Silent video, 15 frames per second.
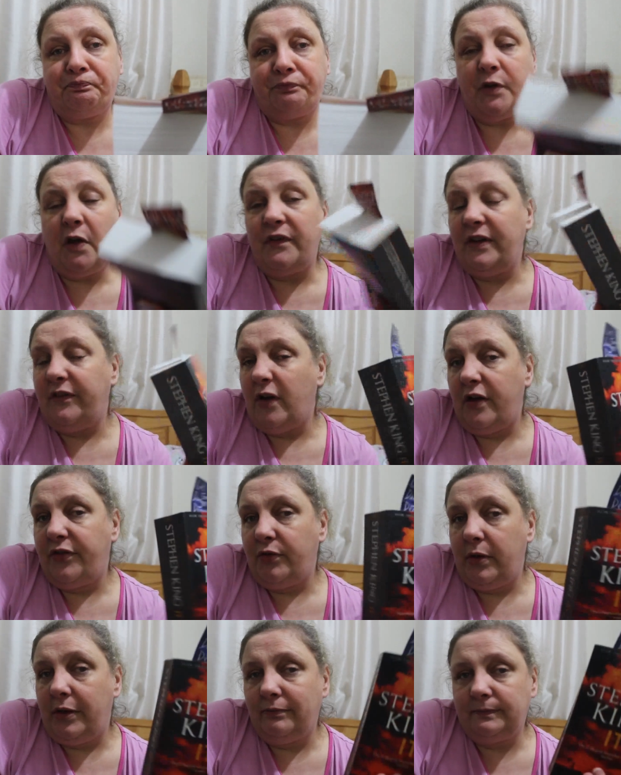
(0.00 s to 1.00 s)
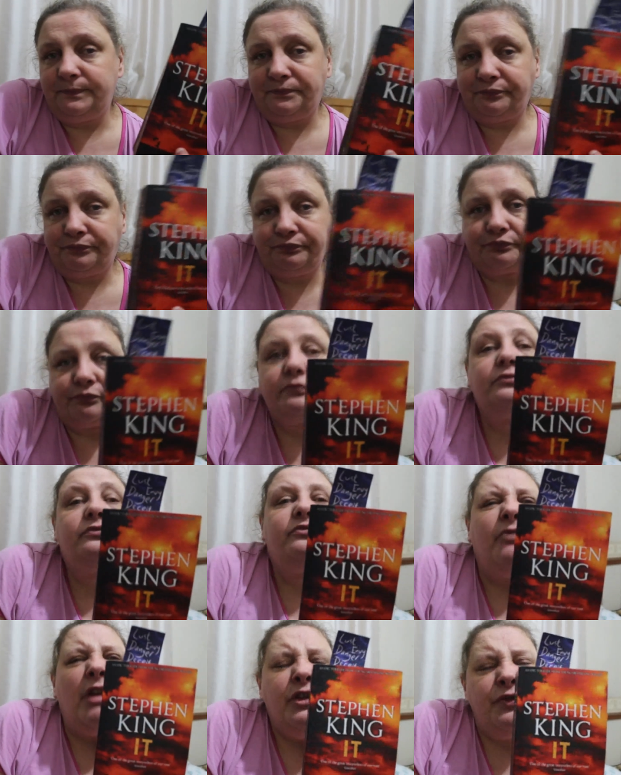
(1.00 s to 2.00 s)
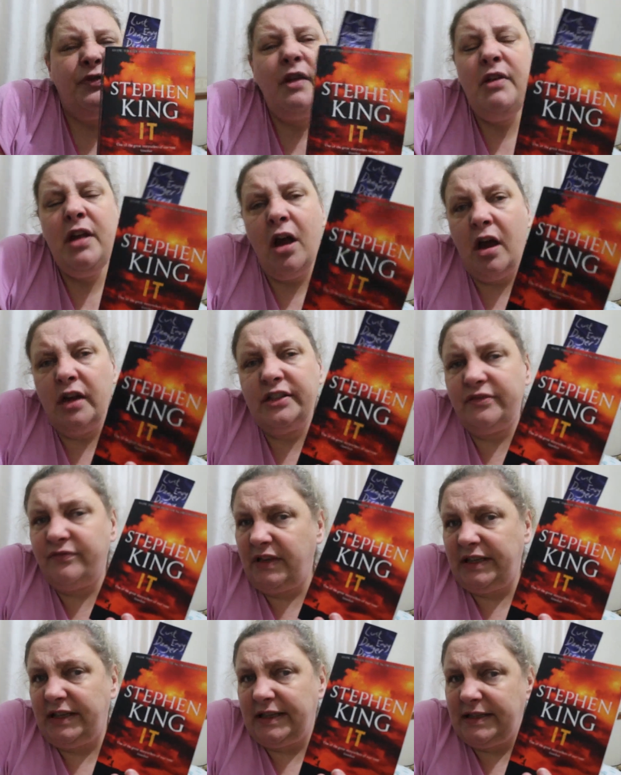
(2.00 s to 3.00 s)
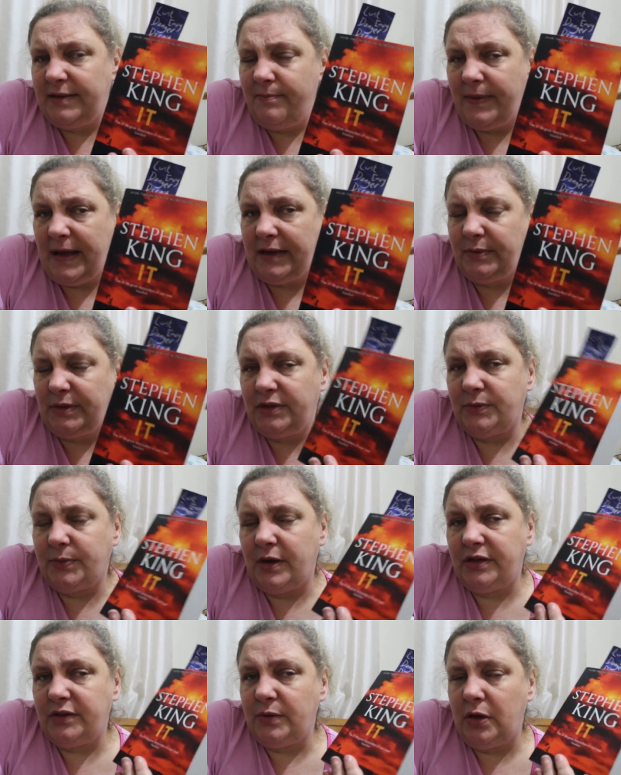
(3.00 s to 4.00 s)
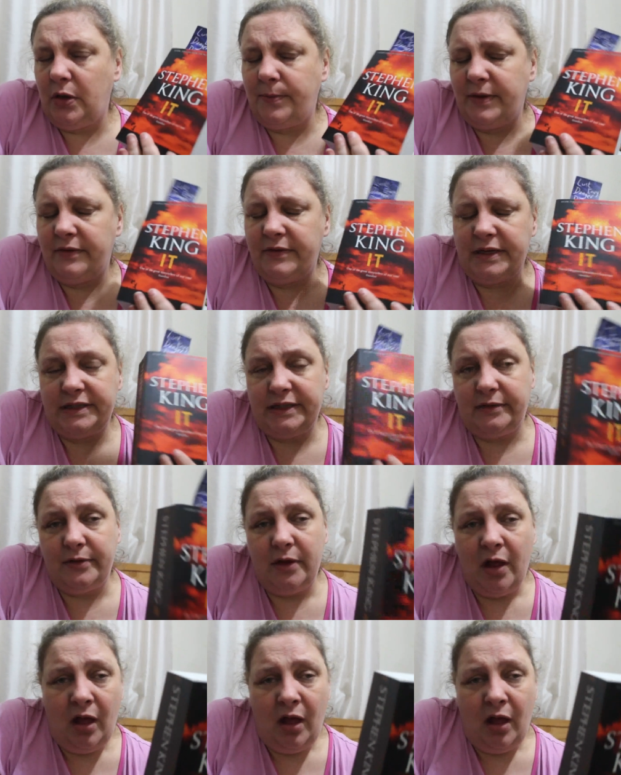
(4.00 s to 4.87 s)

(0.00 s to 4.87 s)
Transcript: Not very far through it. It's very hard to read this in bed, which is where I do a lot of my reading.